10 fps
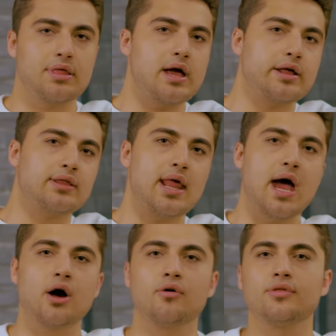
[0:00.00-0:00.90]
and
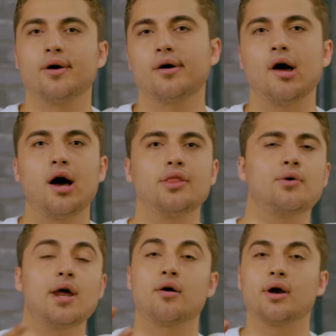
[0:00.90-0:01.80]
now there are
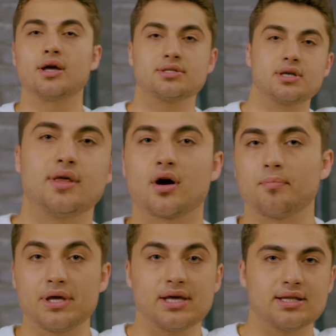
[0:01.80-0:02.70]
other areas that are
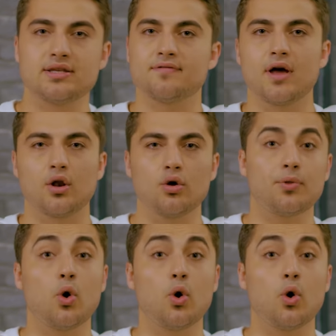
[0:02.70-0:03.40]
being developed,